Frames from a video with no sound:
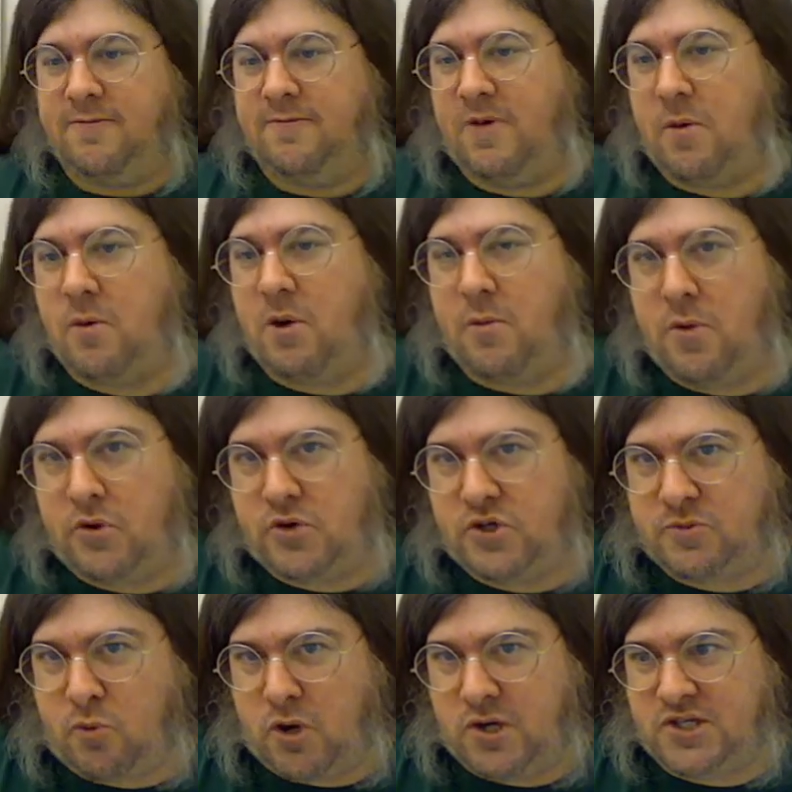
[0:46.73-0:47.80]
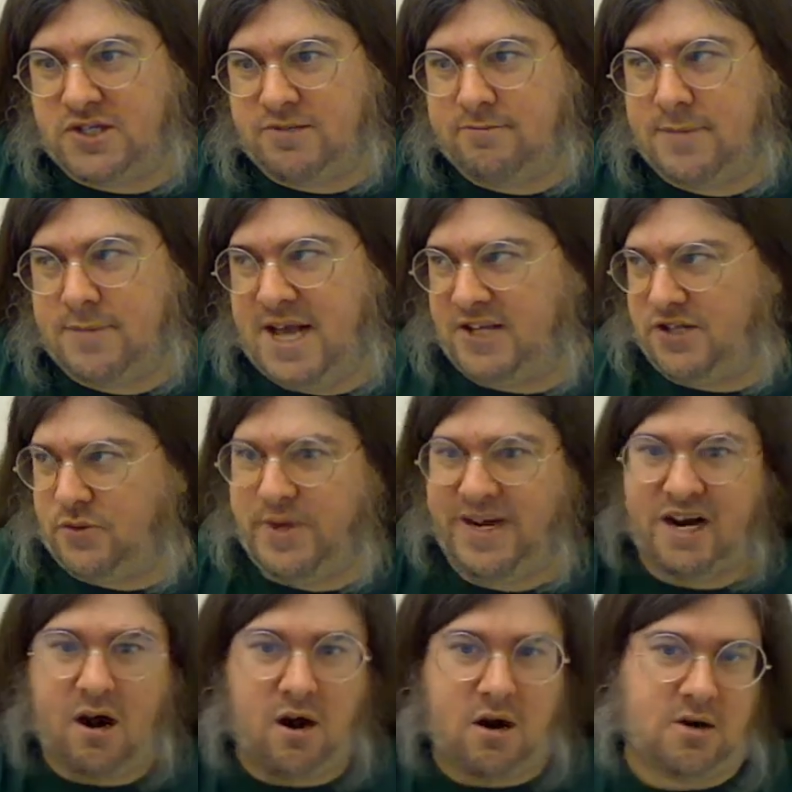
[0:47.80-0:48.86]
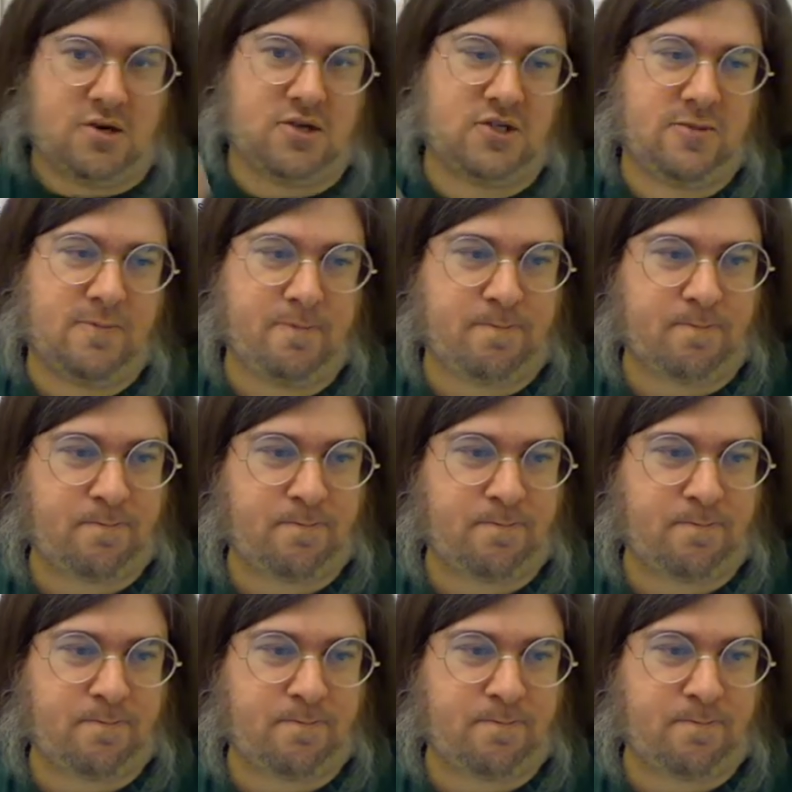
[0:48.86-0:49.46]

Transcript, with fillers: Front Row Motorsports has three cars.